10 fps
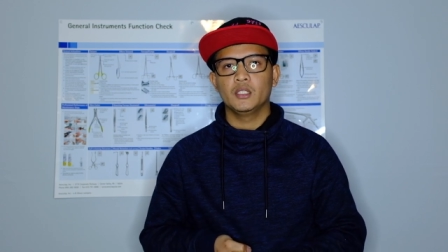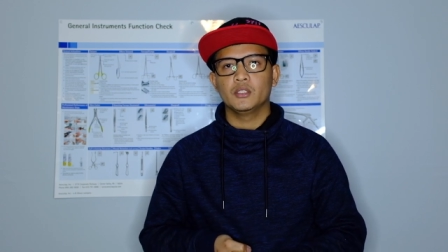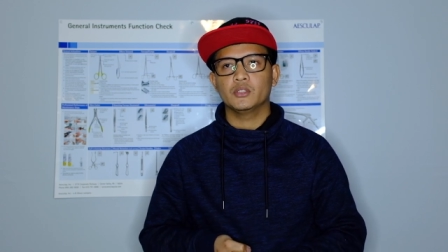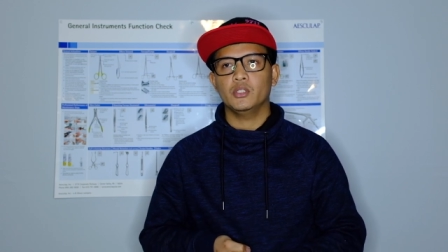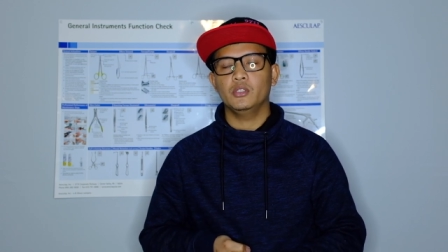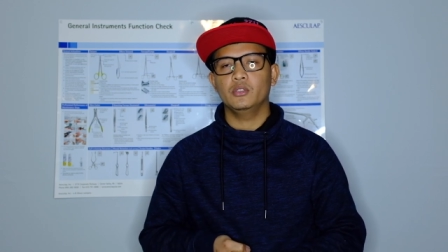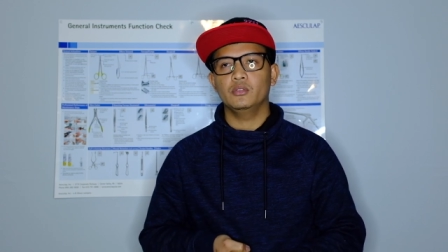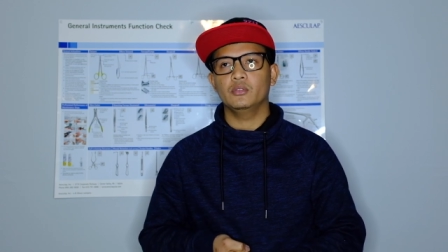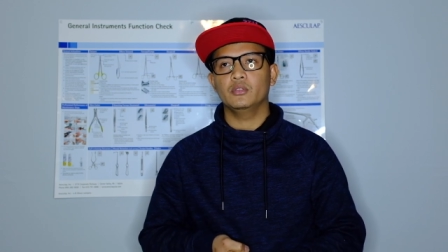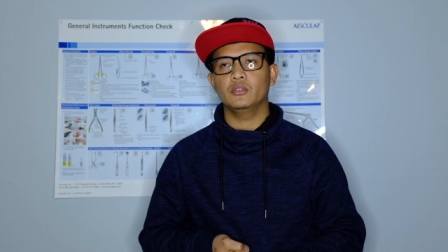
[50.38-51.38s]

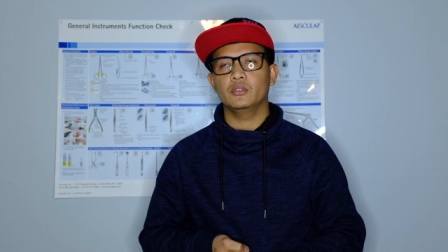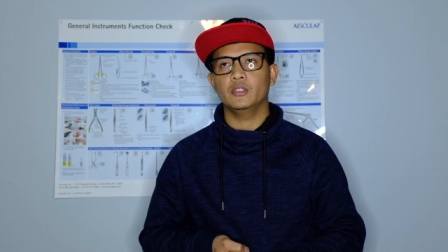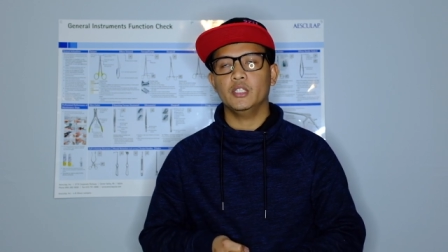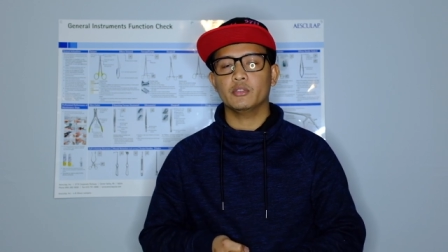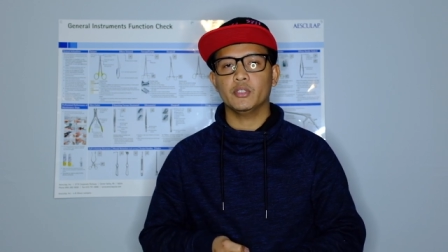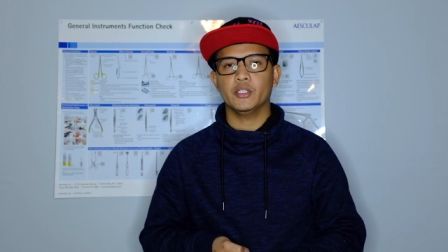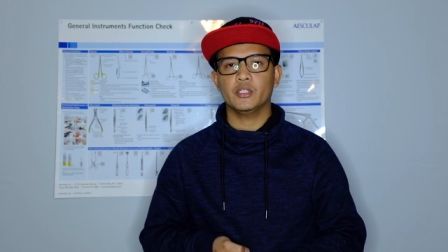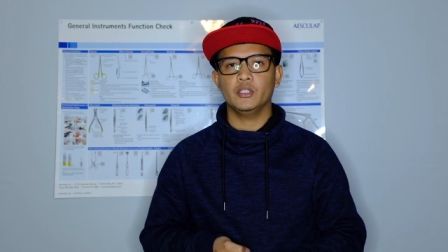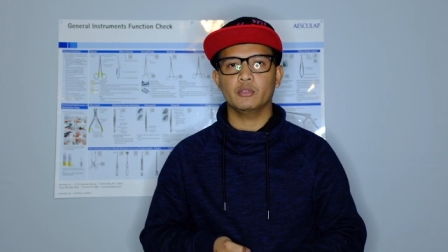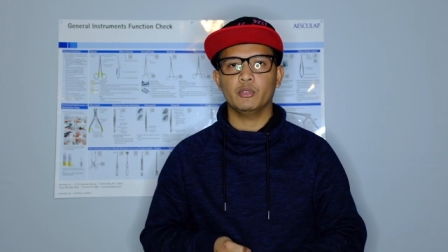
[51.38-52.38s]
So
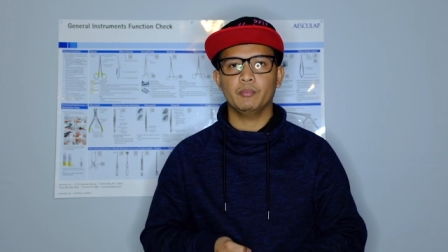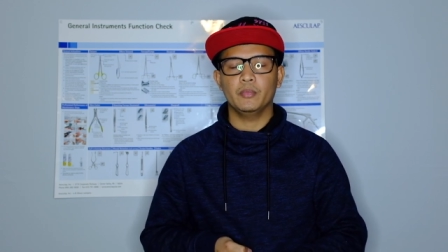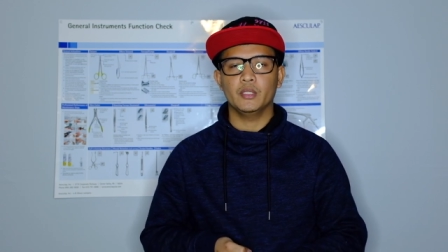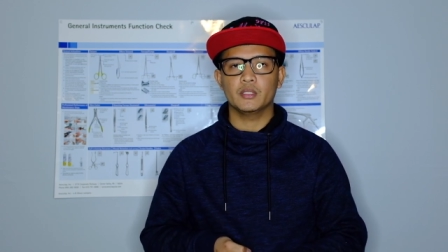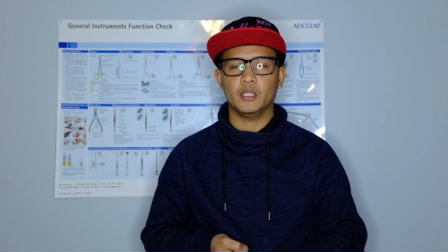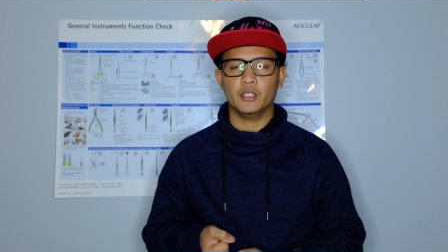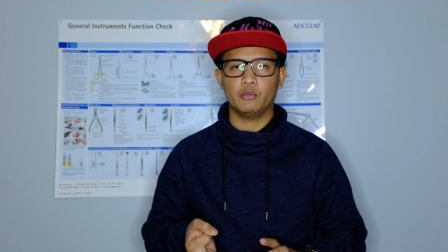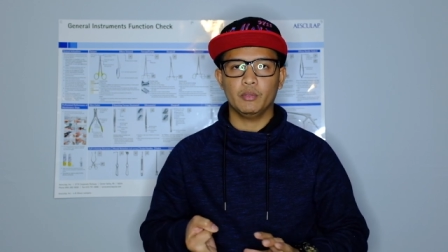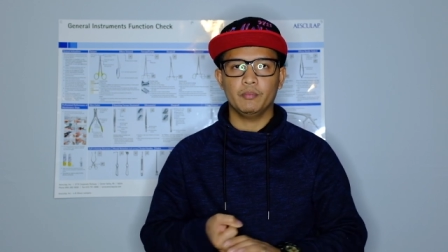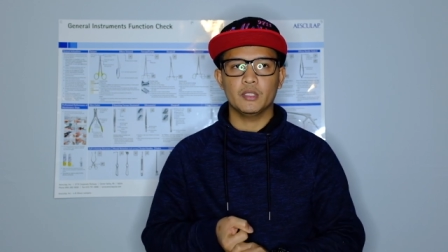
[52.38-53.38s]
non-critical equipments are
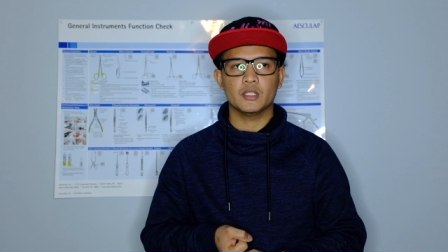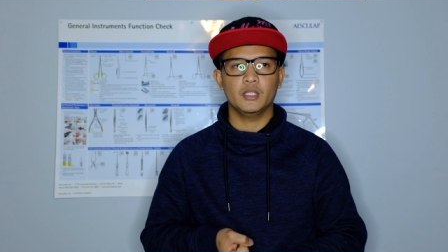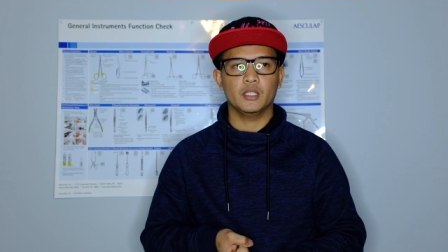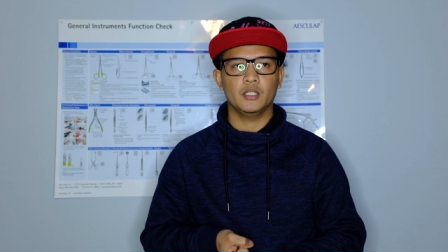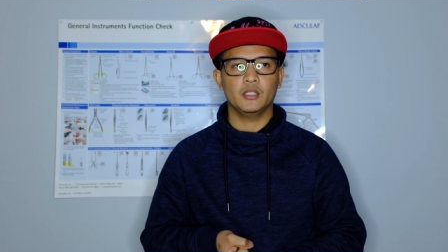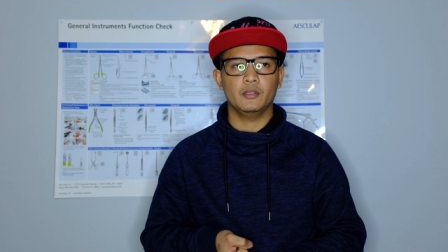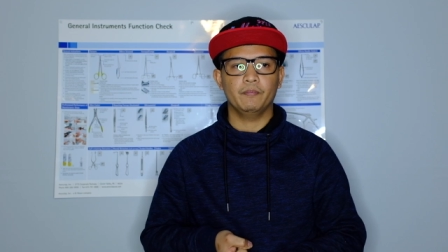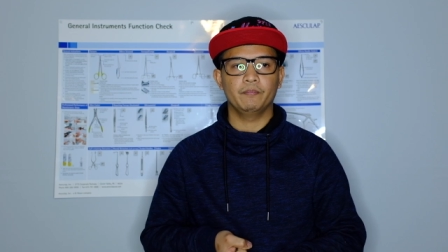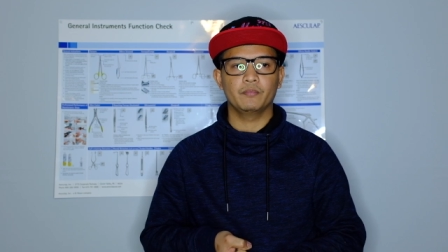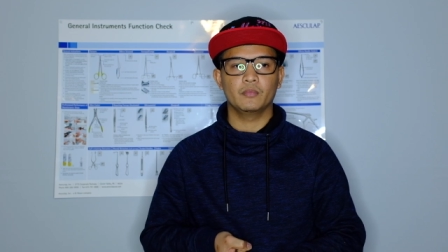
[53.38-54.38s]
equipments that
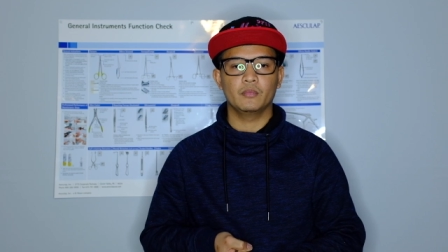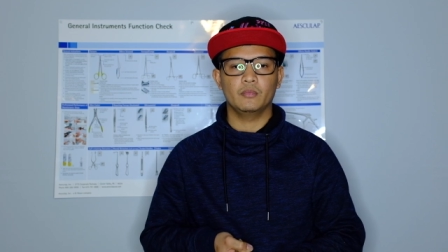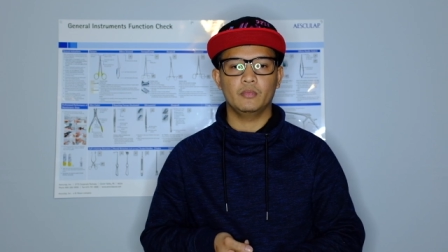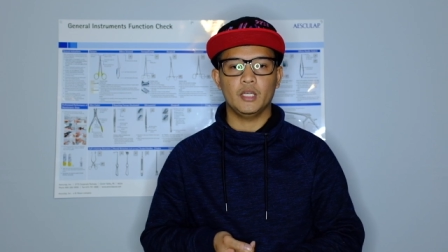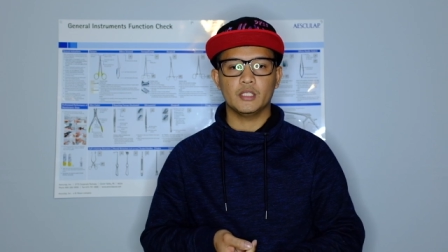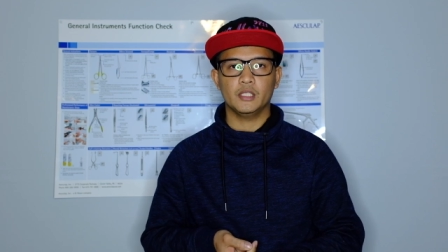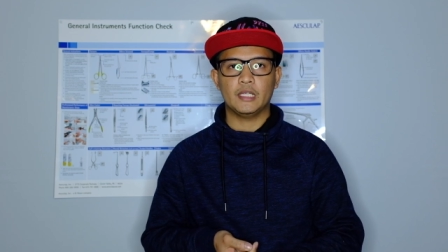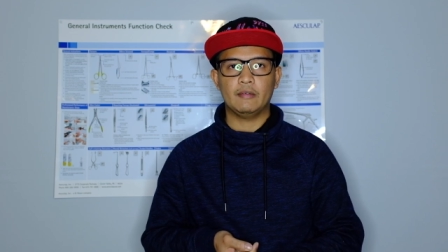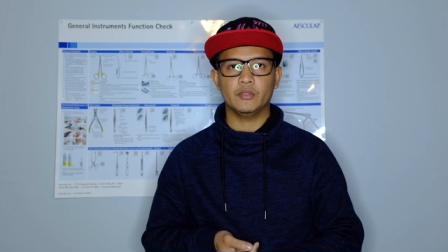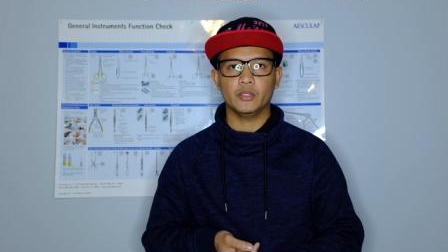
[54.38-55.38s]
doesn't
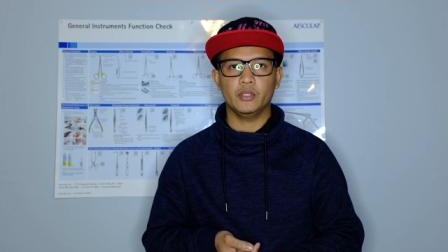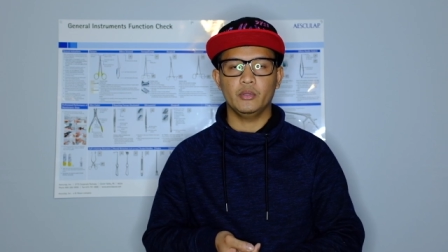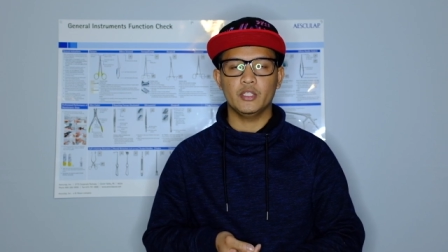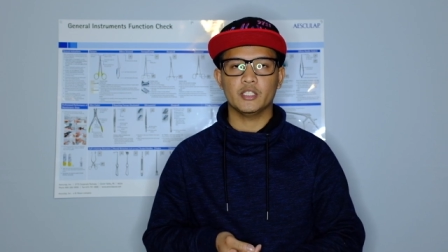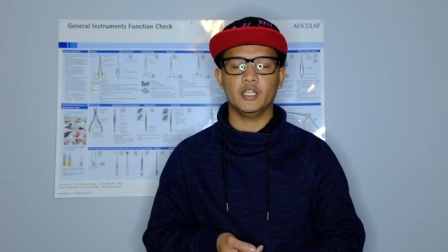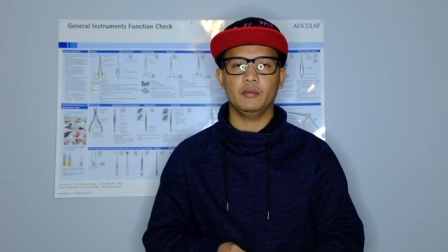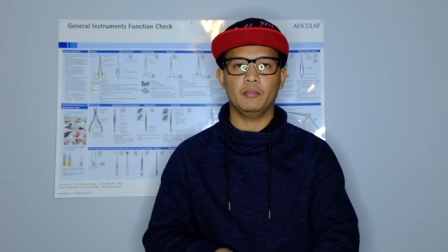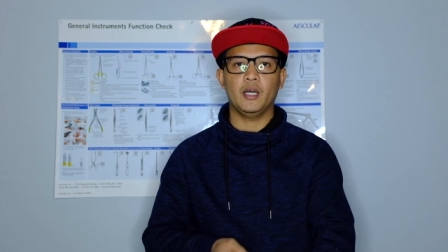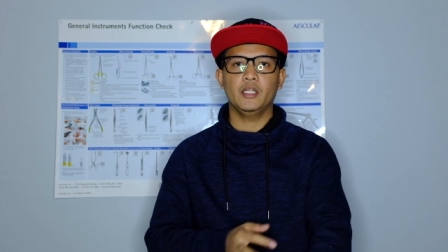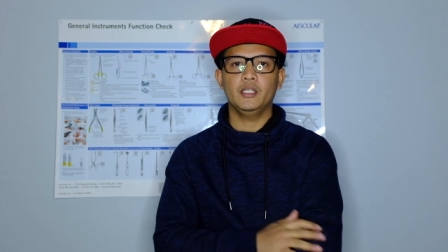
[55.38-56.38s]
have to go inside the
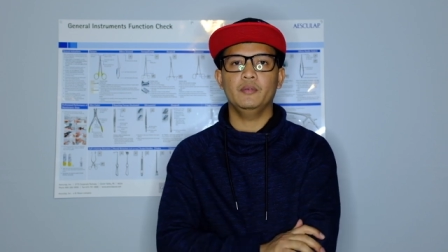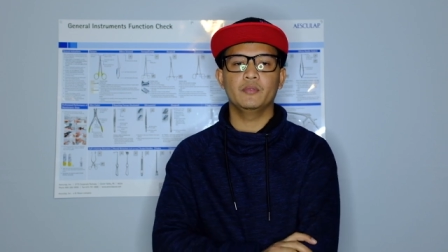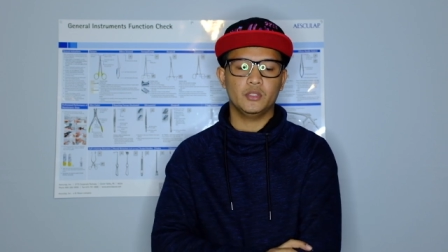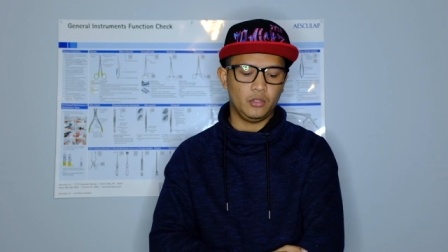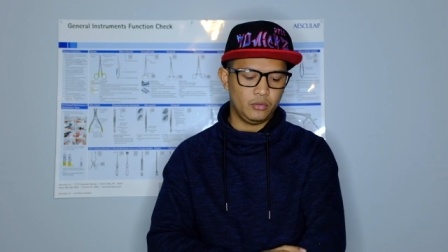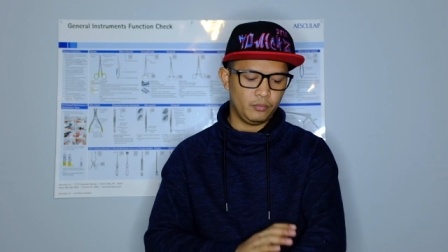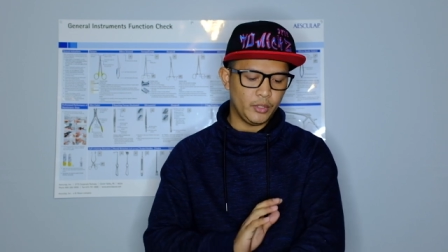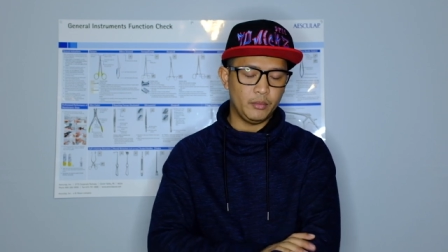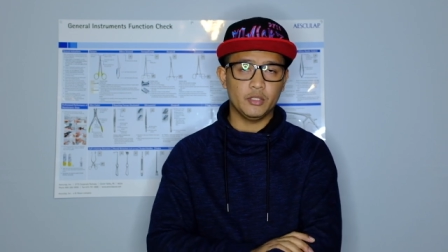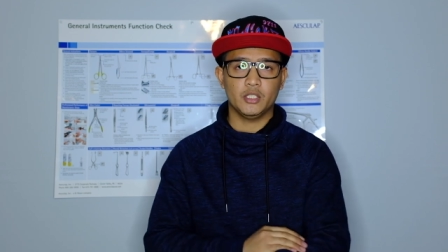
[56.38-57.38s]
body, so
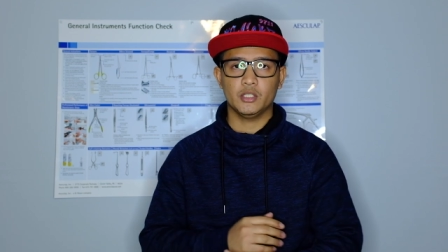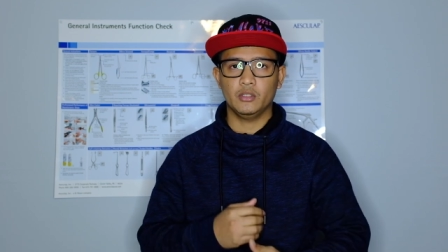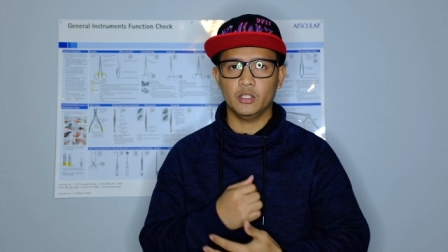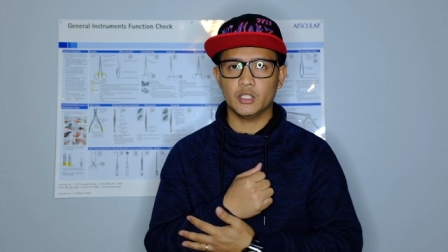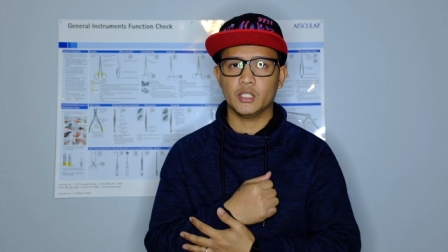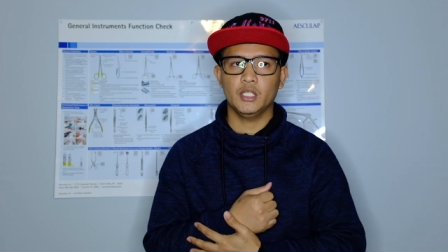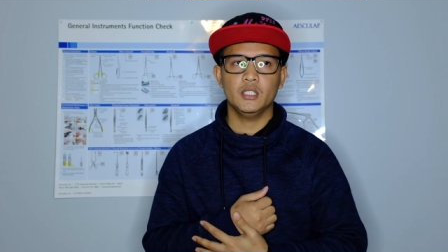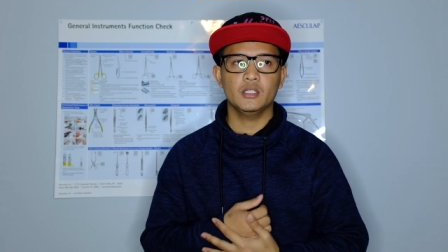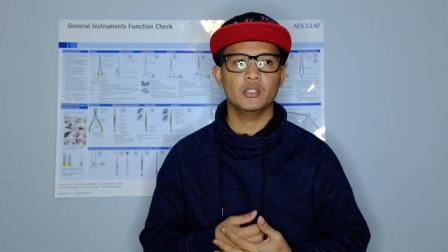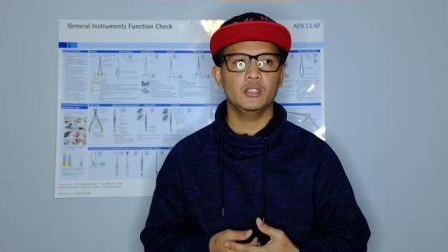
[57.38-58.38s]
pretty much just on the
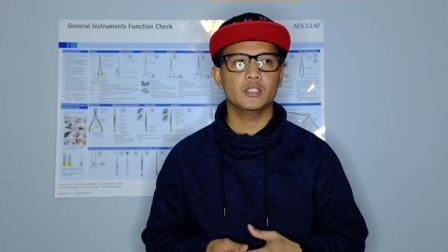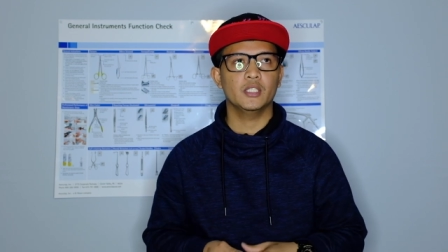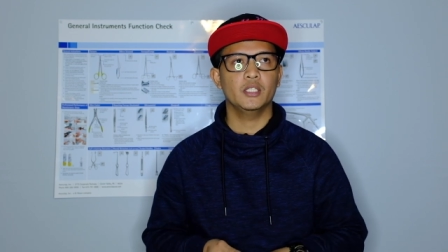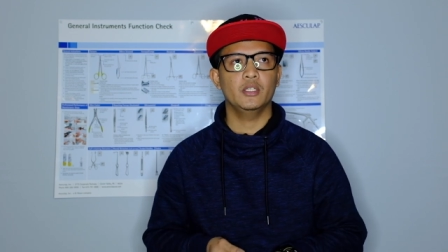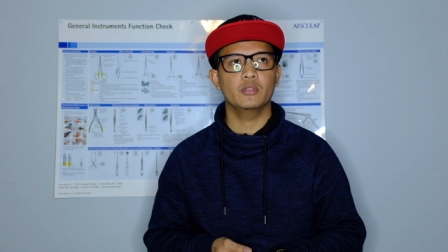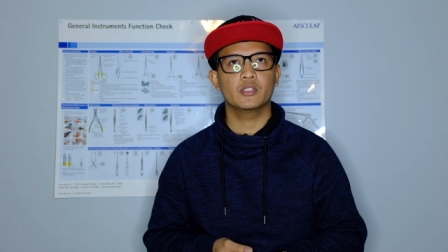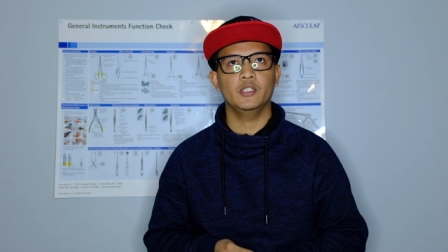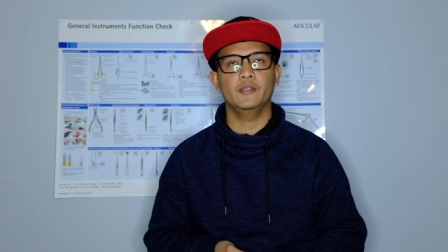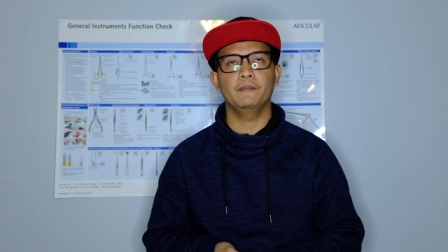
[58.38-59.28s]
skin. So let's say those